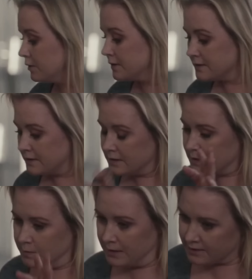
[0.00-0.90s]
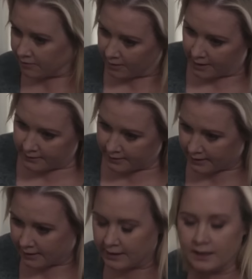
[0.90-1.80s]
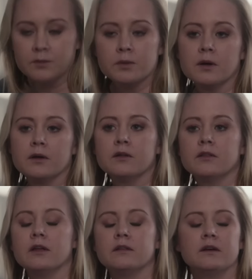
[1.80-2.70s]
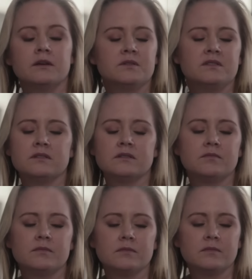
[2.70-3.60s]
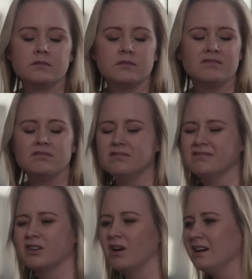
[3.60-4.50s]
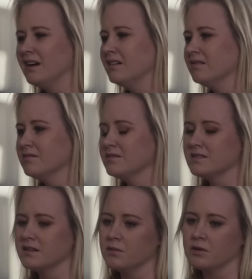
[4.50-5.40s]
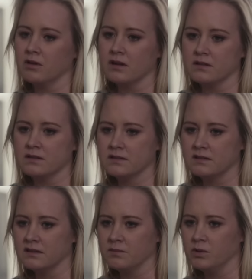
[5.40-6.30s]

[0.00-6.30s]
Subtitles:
it was specified that I keep that thing. It was great aunt someone or other's